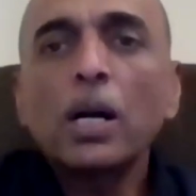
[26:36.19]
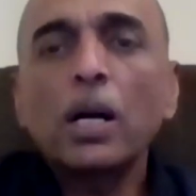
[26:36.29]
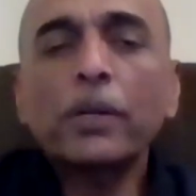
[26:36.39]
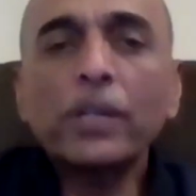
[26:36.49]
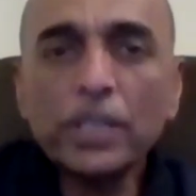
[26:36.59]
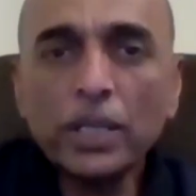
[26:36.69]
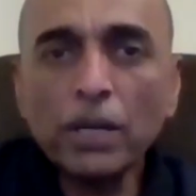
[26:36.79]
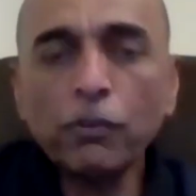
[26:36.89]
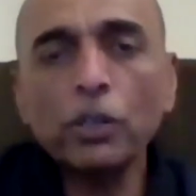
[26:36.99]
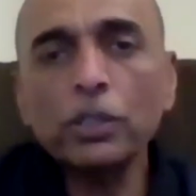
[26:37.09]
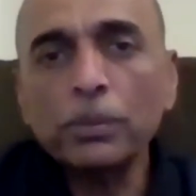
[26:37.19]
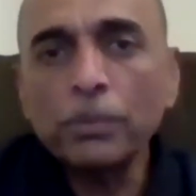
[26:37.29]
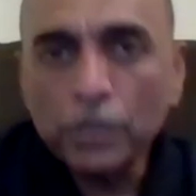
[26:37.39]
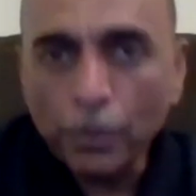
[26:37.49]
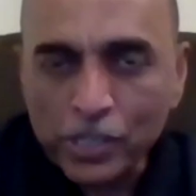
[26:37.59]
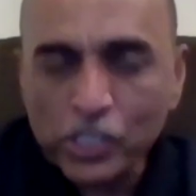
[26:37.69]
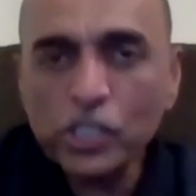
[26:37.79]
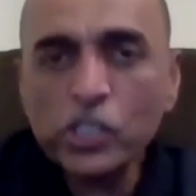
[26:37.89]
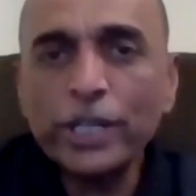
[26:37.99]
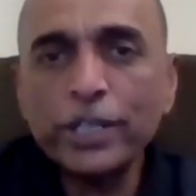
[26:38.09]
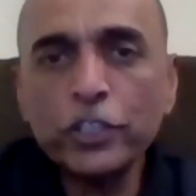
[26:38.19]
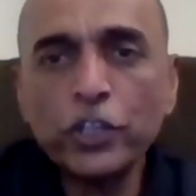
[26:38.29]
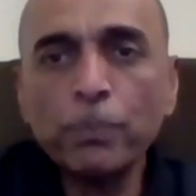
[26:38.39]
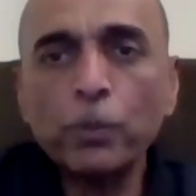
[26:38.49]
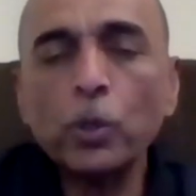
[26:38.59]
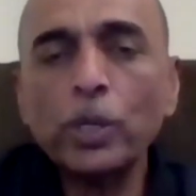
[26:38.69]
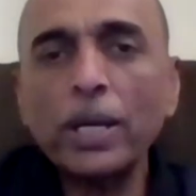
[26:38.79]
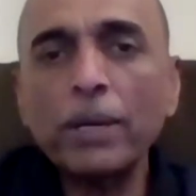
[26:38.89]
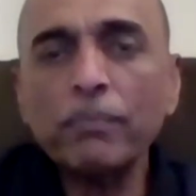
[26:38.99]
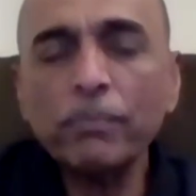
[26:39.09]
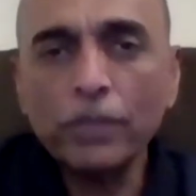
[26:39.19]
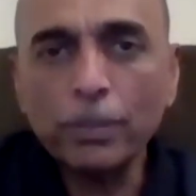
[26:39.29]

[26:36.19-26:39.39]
Kritika, for the business leadership program,